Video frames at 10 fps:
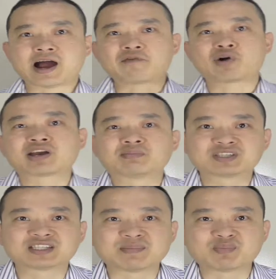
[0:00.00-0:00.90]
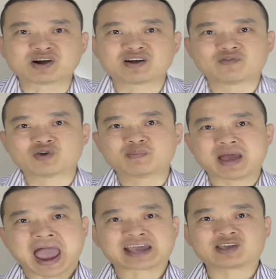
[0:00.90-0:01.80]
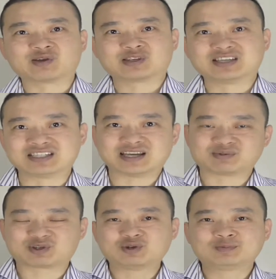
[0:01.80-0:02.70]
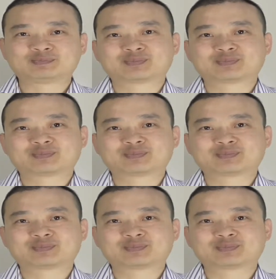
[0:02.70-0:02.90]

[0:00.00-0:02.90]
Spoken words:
Hi everyone, I'm Szenan-Balance from Acupuncture-TCM School.